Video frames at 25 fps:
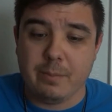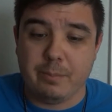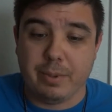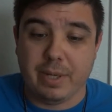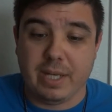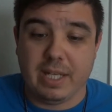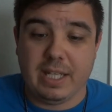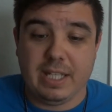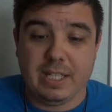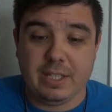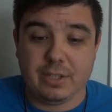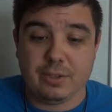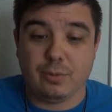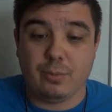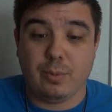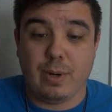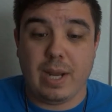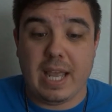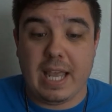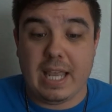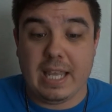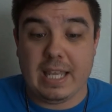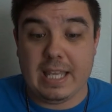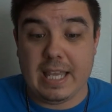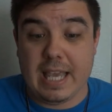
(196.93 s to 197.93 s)
But either
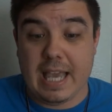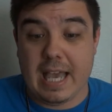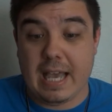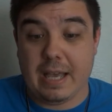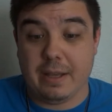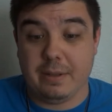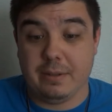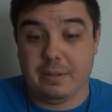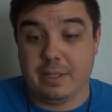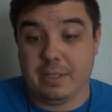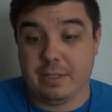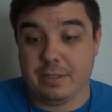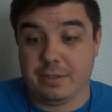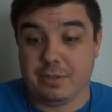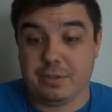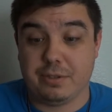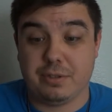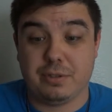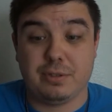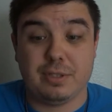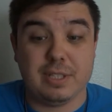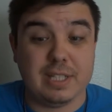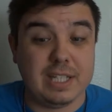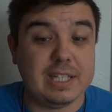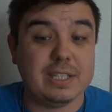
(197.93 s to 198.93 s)
way, yeah,
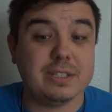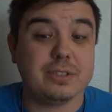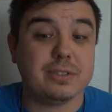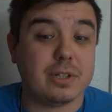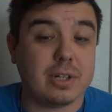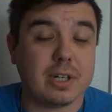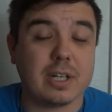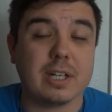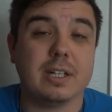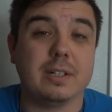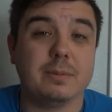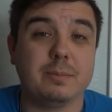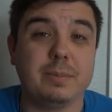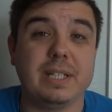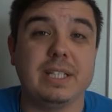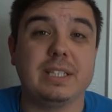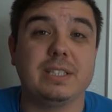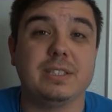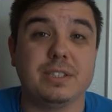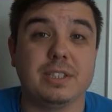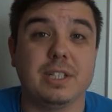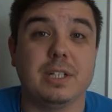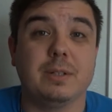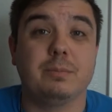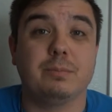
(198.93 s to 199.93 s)
these are going to be
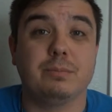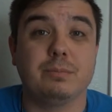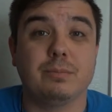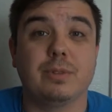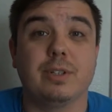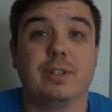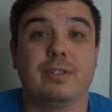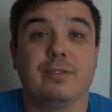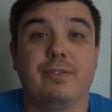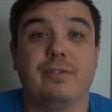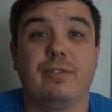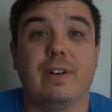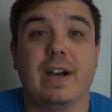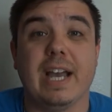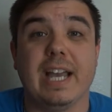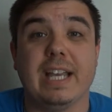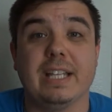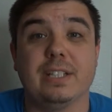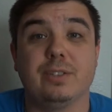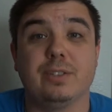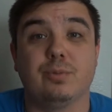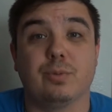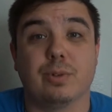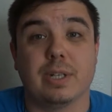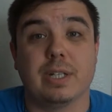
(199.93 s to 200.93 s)
some good
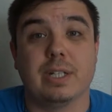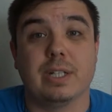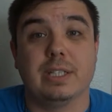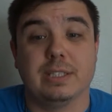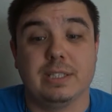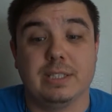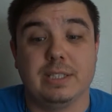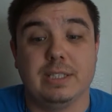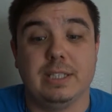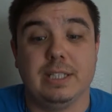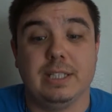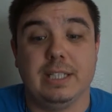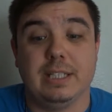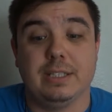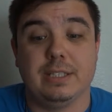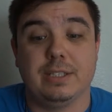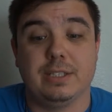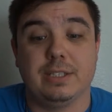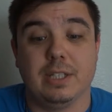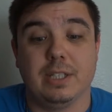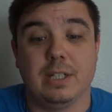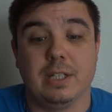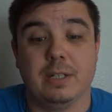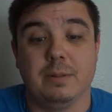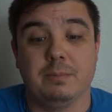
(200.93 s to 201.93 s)
fights. We're going to see
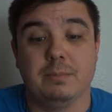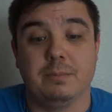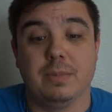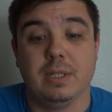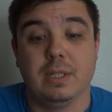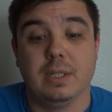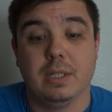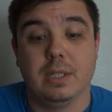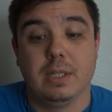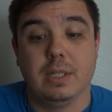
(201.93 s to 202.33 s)
some